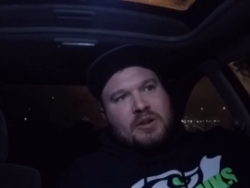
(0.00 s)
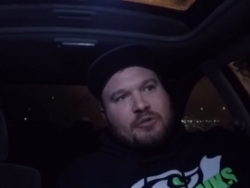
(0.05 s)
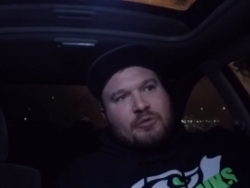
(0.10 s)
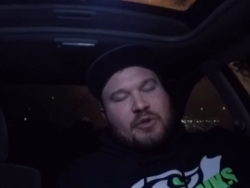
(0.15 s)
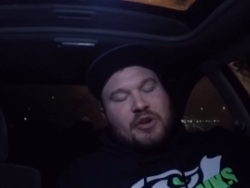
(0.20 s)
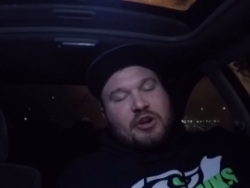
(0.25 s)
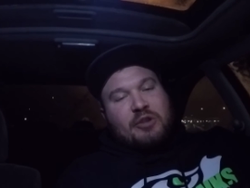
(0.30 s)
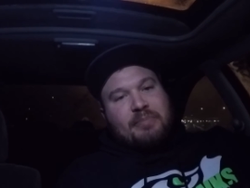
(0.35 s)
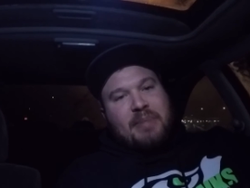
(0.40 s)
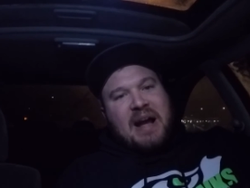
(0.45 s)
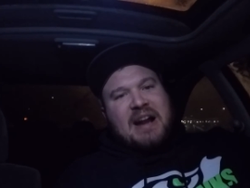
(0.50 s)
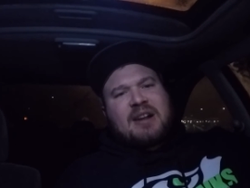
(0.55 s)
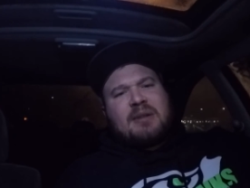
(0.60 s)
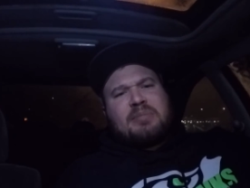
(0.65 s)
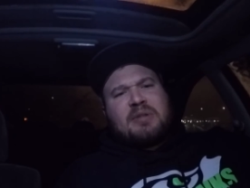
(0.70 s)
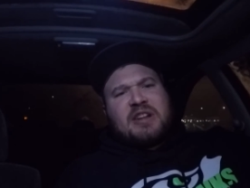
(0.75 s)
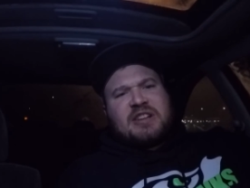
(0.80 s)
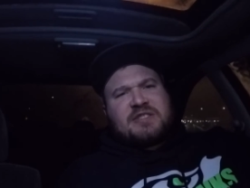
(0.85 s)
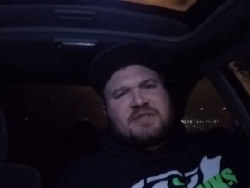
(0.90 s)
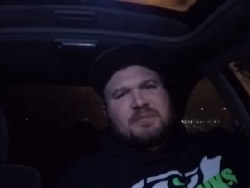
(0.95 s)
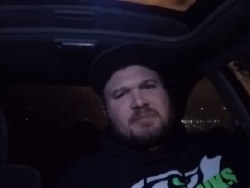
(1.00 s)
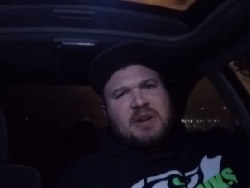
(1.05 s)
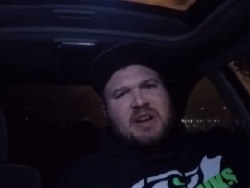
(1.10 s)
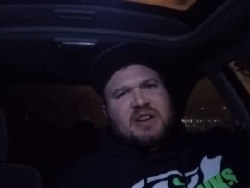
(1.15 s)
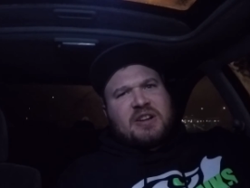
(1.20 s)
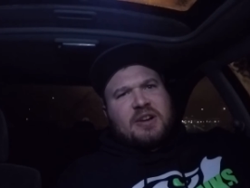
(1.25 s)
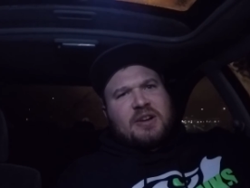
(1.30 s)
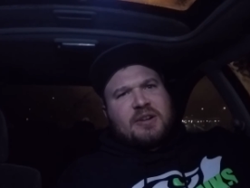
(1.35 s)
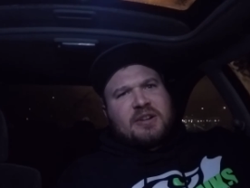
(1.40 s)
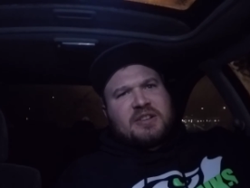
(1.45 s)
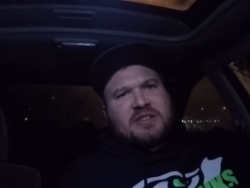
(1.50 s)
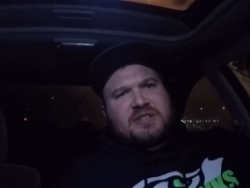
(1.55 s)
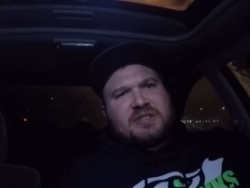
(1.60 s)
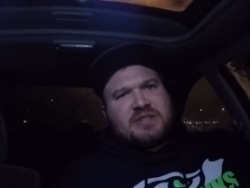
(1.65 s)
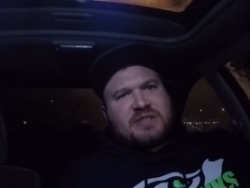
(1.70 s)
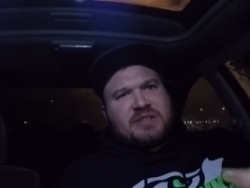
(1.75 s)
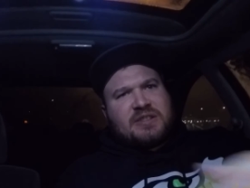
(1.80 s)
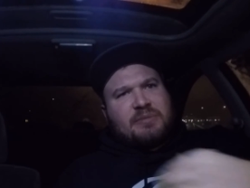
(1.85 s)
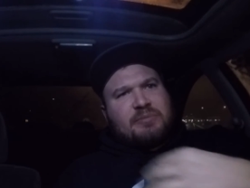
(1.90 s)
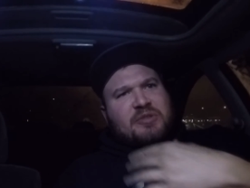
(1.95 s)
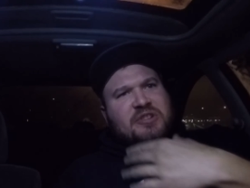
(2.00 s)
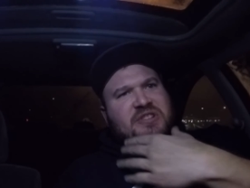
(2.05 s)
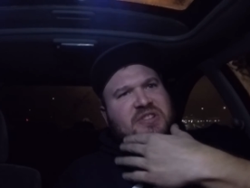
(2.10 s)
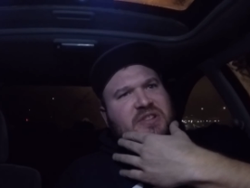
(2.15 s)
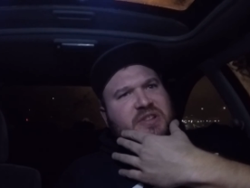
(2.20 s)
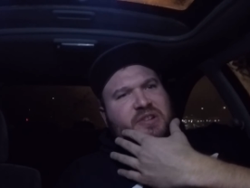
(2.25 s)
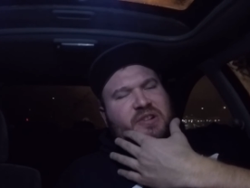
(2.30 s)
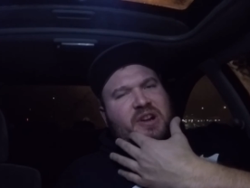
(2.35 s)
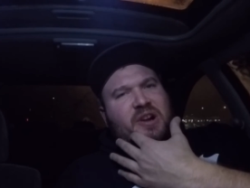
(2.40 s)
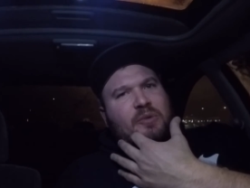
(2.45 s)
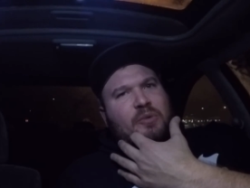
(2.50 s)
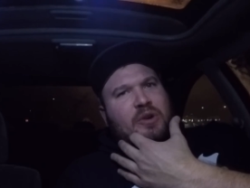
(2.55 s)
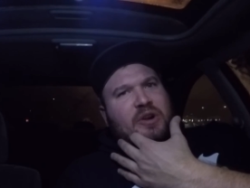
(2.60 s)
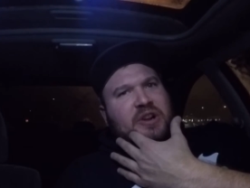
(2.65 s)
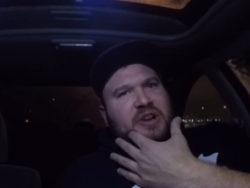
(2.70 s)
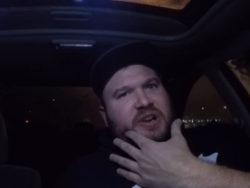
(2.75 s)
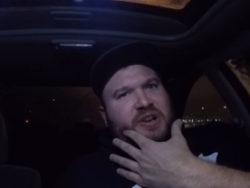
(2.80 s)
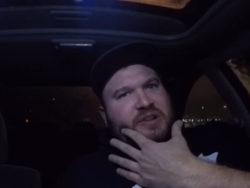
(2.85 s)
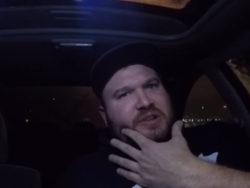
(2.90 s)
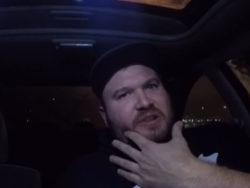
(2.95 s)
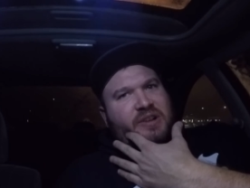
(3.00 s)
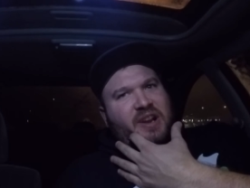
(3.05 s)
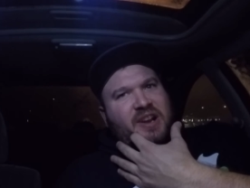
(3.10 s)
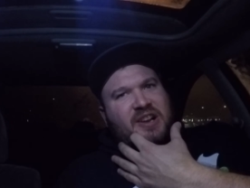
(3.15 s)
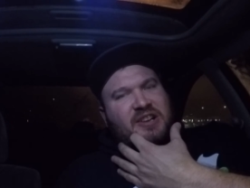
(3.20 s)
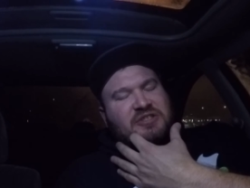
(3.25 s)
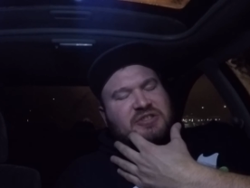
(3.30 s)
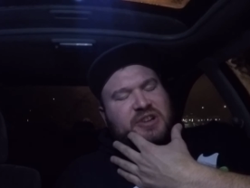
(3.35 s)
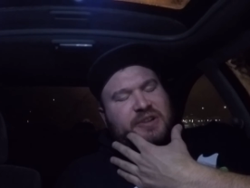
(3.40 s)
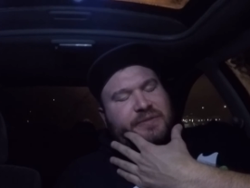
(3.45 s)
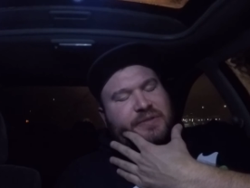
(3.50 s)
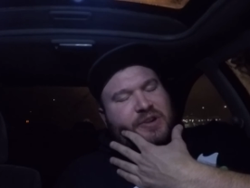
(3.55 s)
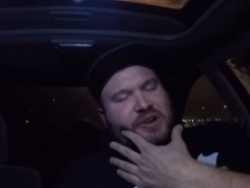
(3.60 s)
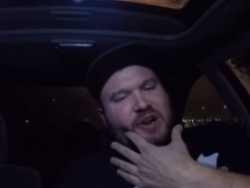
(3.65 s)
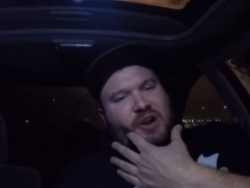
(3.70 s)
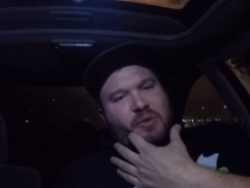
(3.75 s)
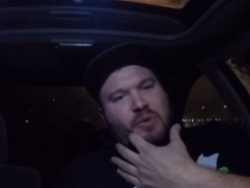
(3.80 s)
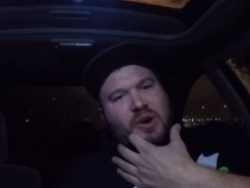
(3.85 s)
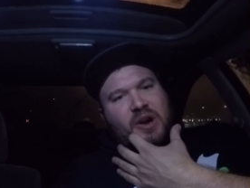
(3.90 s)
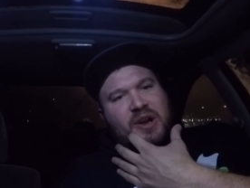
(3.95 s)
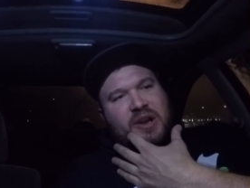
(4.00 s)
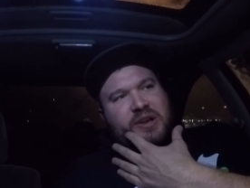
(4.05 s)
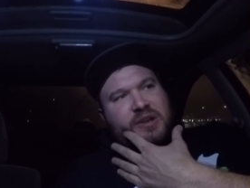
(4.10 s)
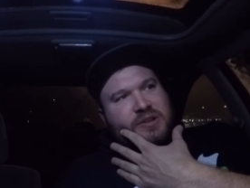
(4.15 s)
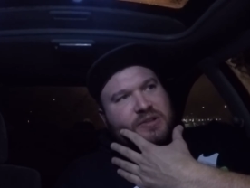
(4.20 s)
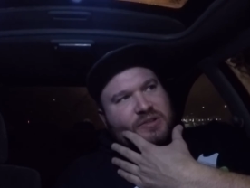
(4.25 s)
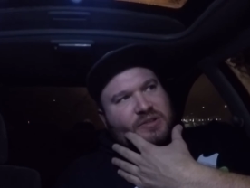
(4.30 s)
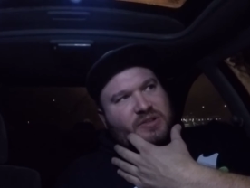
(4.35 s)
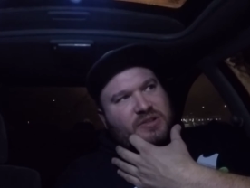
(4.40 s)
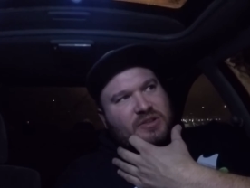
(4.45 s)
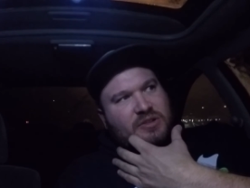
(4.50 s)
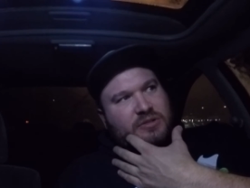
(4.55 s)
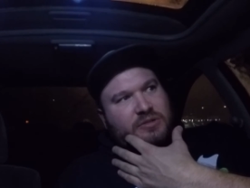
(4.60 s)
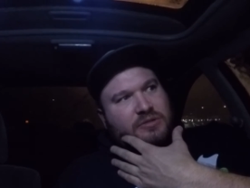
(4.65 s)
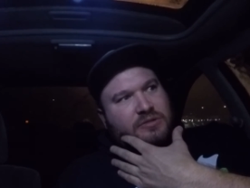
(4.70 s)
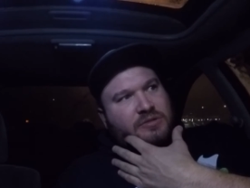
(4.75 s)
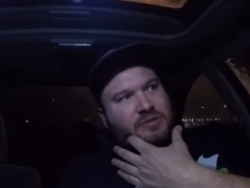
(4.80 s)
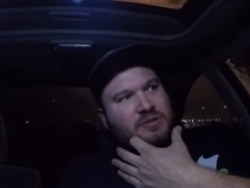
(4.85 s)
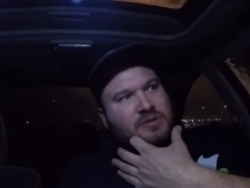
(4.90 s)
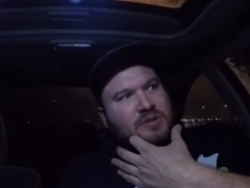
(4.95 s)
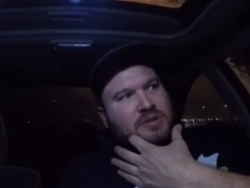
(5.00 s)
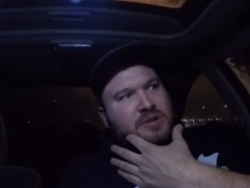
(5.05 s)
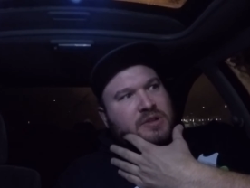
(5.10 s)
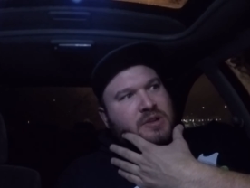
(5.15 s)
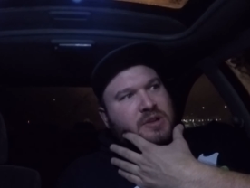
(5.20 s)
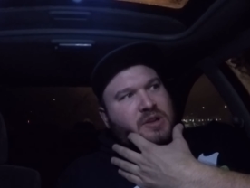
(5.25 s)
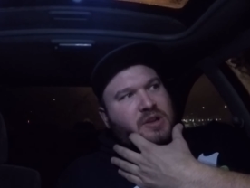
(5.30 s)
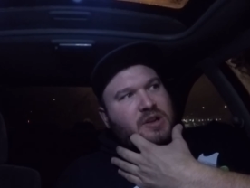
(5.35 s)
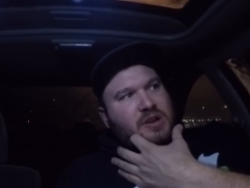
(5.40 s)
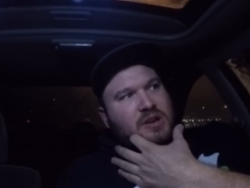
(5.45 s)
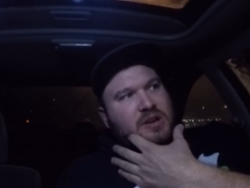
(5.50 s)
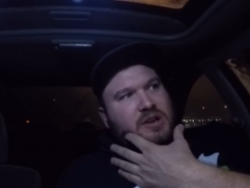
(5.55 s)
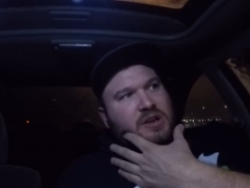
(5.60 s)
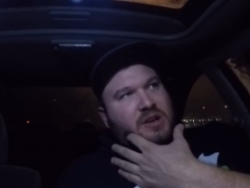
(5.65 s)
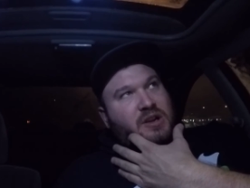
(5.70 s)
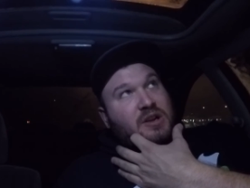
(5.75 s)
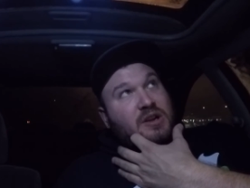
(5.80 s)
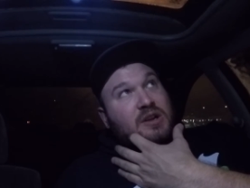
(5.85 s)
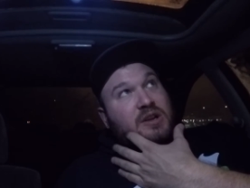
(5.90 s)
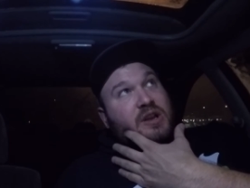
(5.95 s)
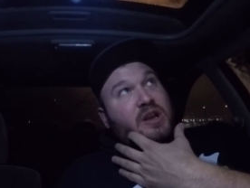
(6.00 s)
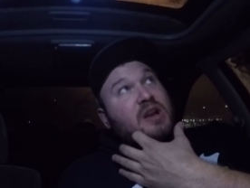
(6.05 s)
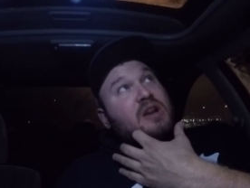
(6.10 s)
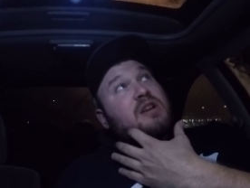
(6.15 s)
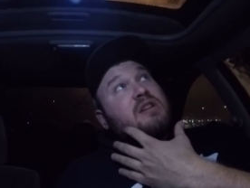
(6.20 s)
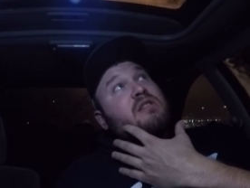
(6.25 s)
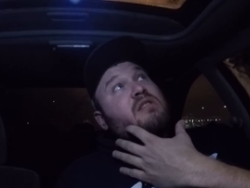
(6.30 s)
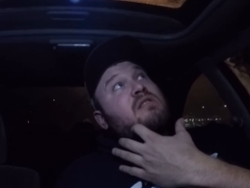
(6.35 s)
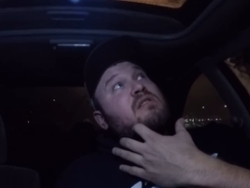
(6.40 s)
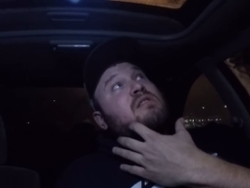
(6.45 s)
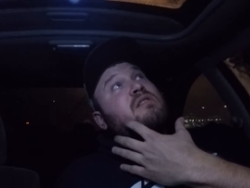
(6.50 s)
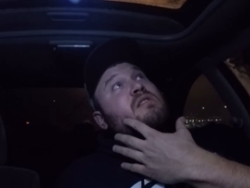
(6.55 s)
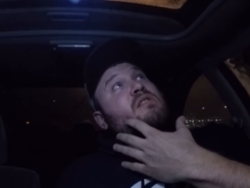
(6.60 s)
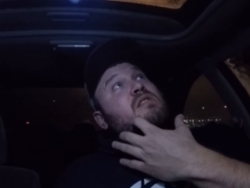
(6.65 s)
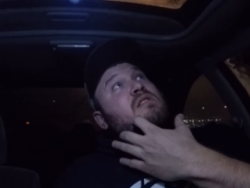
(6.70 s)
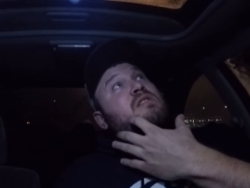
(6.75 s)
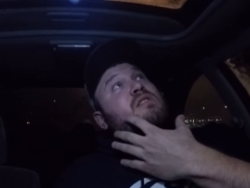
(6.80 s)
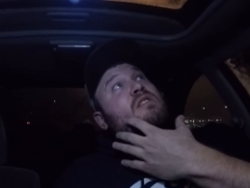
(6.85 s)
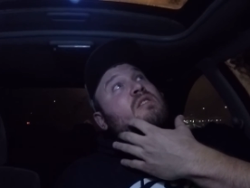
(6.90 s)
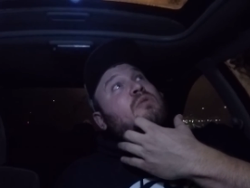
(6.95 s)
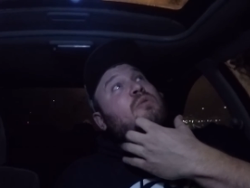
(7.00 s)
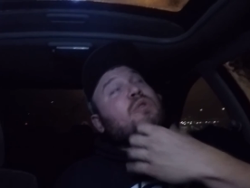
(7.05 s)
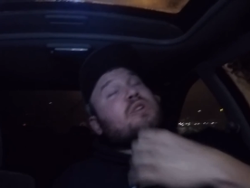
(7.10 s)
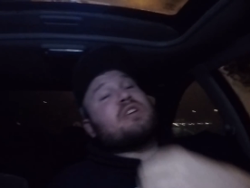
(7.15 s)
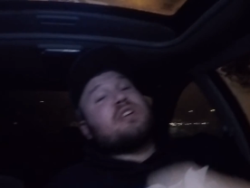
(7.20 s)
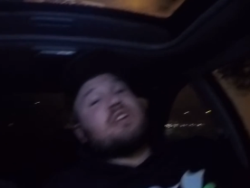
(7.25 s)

rear backup lights for my car because some reason they're not working. I got to try to figure out why. So, uh, yeah, we're